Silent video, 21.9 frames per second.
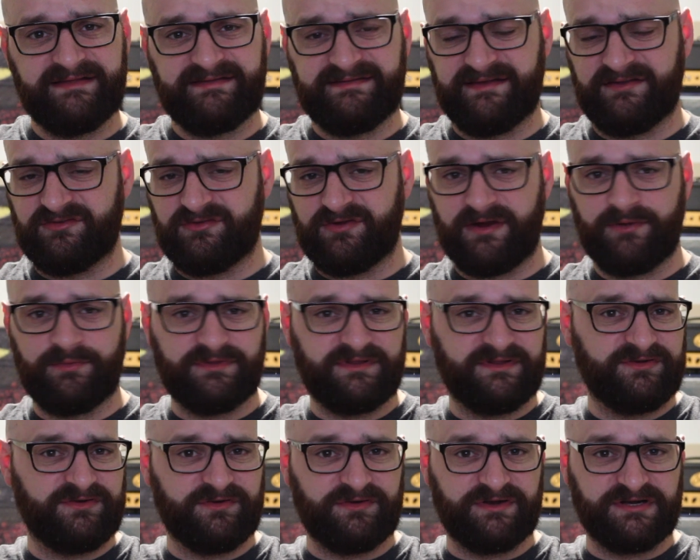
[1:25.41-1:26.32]
It sounds great
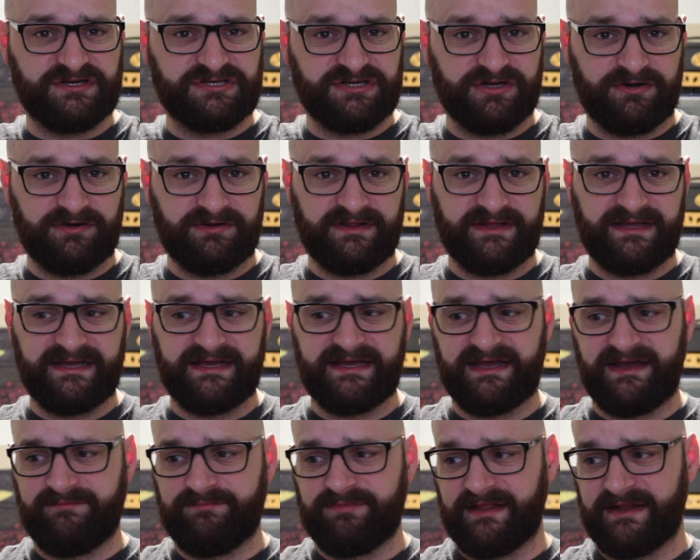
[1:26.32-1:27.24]
with the Dirty
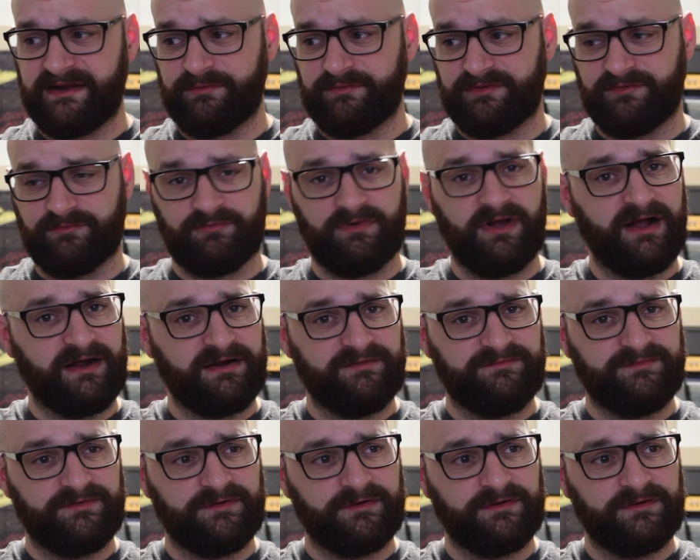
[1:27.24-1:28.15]
Shirley. I played it with the
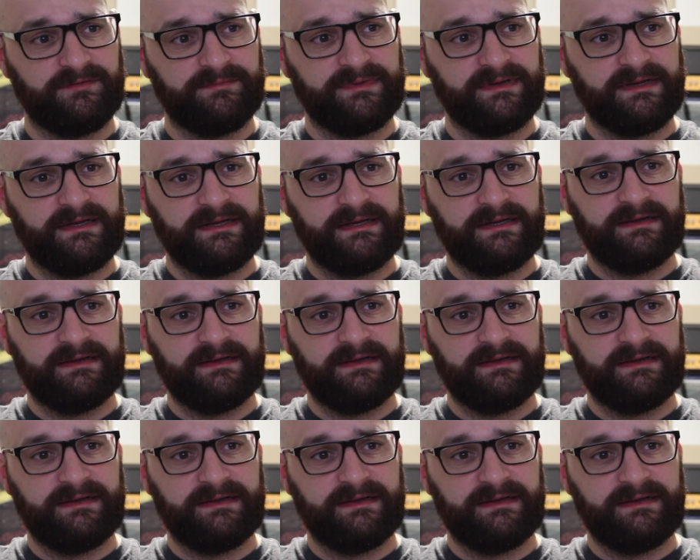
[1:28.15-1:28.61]
Rockerverb.